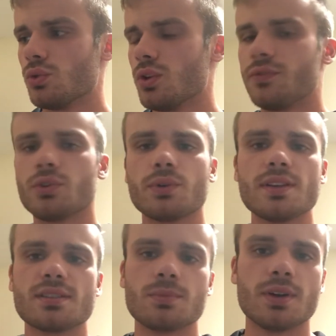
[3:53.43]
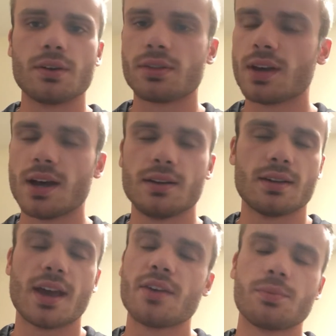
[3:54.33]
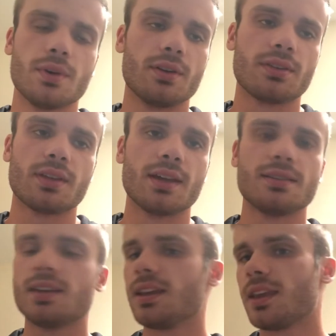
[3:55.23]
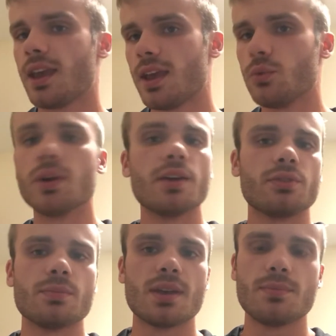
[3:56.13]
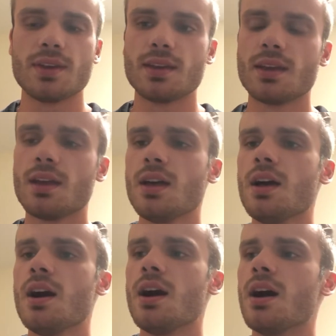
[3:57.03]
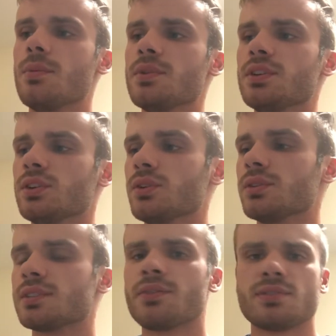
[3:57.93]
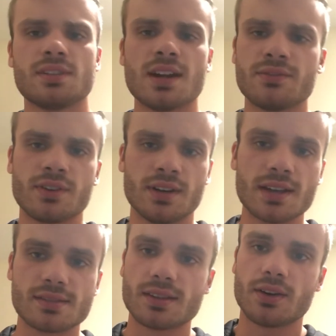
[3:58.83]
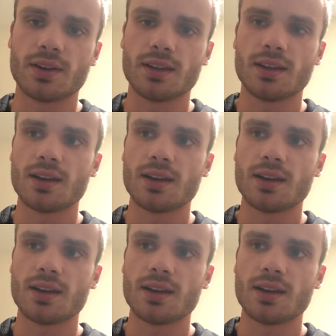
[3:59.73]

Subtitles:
if you're racing a marathon, half marathon, 10K, whatever it may be, you know, it's obviously not very necessary